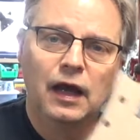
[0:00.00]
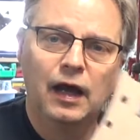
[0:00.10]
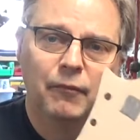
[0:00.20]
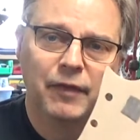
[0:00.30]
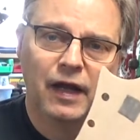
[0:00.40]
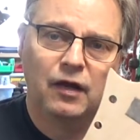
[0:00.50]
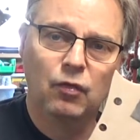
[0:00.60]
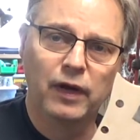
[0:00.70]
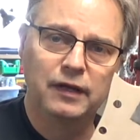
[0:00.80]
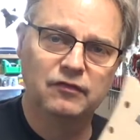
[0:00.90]
I'm not
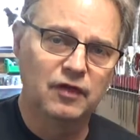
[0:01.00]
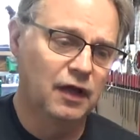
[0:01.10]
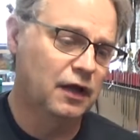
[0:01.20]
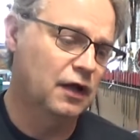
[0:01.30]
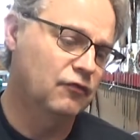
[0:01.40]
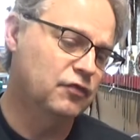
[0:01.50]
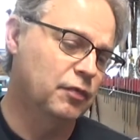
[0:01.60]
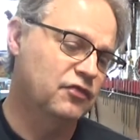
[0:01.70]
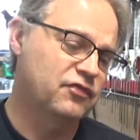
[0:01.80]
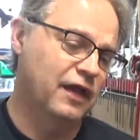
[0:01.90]
quite uh,
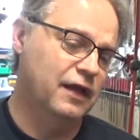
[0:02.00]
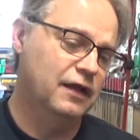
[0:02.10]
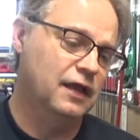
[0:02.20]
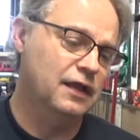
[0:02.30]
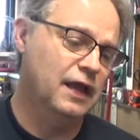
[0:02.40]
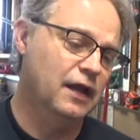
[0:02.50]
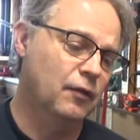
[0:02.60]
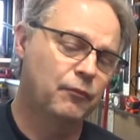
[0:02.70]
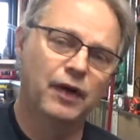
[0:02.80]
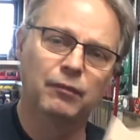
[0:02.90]
comfortable sanding it yet.
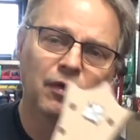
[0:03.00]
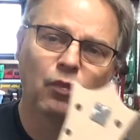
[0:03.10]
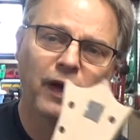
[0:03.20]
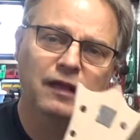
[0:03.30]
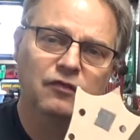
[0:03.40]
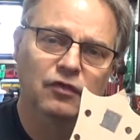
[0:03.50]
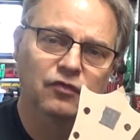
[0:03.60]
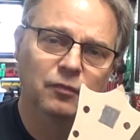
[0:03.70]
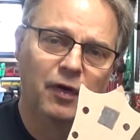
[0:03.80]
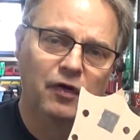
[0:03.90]
I'll probably wait till
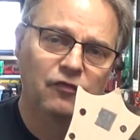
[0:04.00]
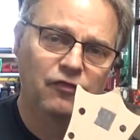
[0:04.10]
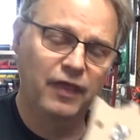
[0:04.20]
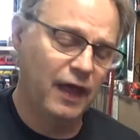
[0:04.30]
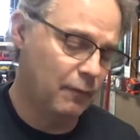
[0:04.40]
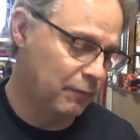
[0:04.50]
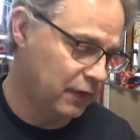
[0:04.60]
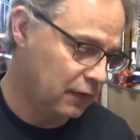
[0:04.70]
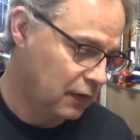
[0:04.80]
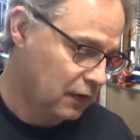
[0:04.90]
tomorrow for that,
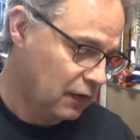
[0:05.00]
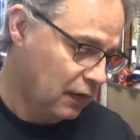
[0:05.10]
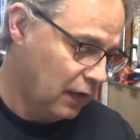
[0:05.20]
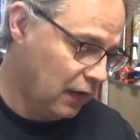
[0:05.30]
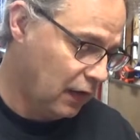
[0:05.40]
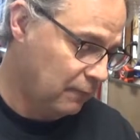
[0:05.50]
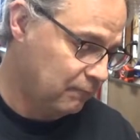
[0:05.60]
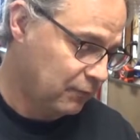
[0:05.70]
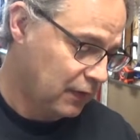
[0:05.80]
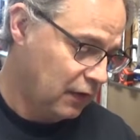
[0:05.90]
but um,
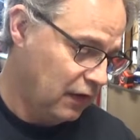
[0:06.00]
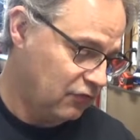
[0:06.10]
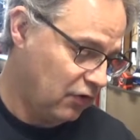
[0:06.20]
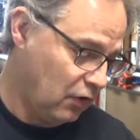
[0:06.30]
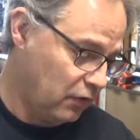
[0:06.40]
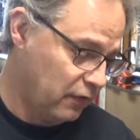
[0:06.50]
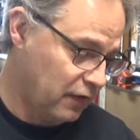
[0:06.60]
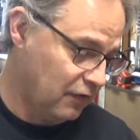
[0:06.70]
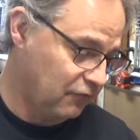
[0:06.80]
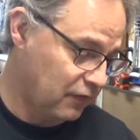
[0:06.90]
it's hard
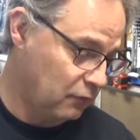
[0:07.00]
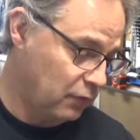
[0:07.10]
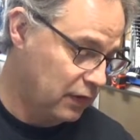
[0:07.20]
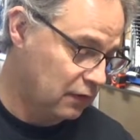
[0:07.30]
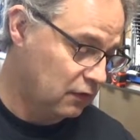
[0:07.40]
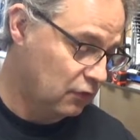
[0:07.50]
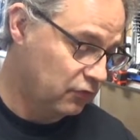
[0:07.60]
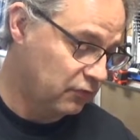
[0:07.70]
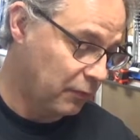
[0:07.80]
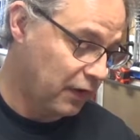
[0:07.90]
enough that we can do
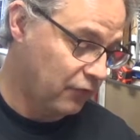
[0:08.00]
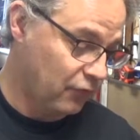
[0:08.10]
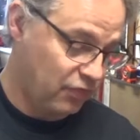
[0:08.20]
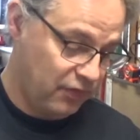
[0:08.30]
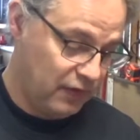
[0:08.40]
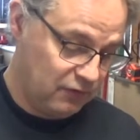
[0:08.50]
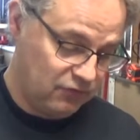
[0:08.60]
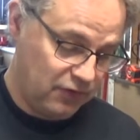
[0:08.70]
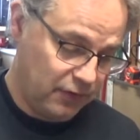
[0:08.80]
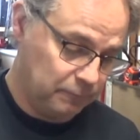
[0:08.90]
some other
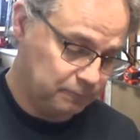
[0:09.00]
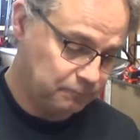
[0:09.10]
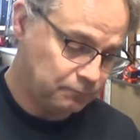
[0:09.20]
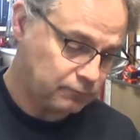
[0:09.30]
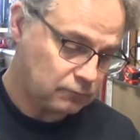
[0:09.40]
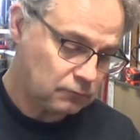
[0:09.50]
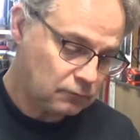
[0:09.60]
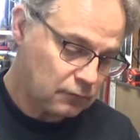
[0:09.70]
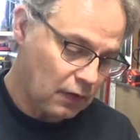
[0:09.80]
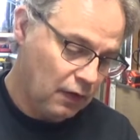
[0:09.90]
things here.
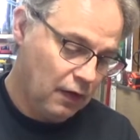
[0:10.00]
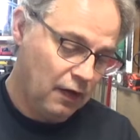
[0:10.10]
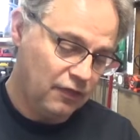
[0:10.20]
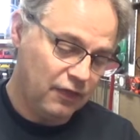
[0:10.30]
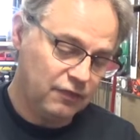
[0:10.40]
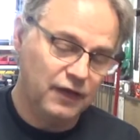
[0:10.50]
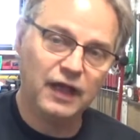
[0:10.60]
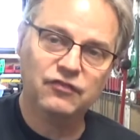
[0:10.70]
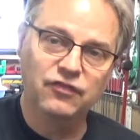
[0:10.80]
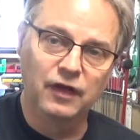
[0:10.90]
I think the
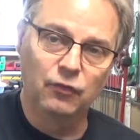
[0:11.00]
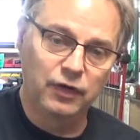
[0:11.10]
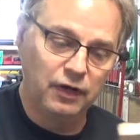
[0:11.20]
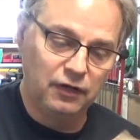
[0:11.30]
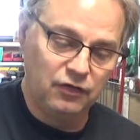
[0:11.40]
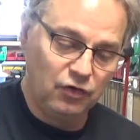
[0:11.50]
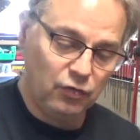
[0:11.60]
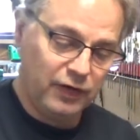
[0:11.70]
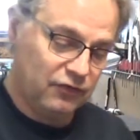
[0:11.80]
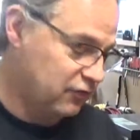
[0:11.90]
next thing we're going to
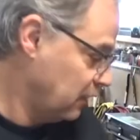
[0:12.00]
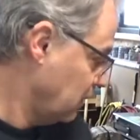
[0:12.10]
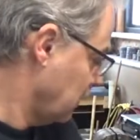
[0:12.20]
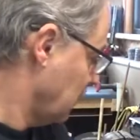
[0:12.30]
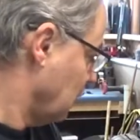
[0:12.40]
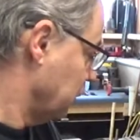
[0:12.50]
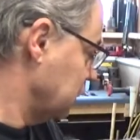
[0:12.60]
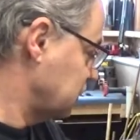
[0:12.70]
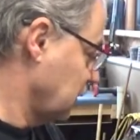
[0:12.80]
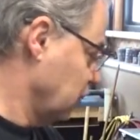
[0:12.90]
do is we're
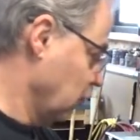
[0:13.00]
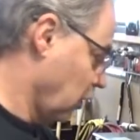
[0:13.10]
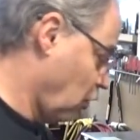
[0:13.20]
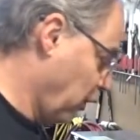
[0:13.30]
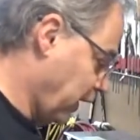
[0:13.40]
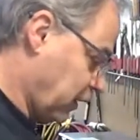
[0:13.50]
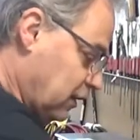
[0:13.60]
just going to do a quick,